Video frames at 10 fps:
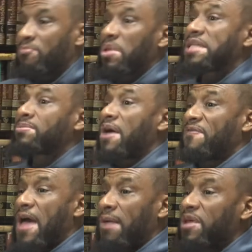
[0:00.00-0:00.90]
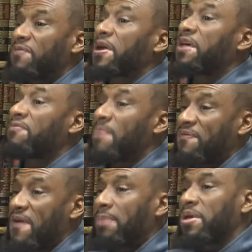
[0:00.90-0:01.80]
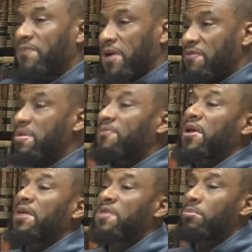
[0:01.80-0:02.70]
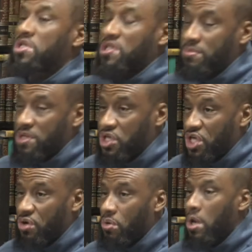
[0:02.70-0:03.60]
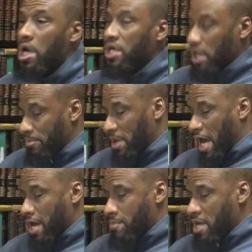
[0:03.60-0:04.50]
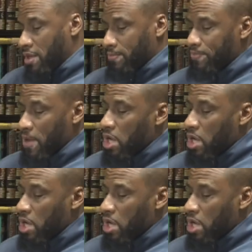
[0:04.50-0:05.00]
Bless my family. Forgive my family. Forgive me. Forgive the Muslims in general. Ya Rabbil Alameen."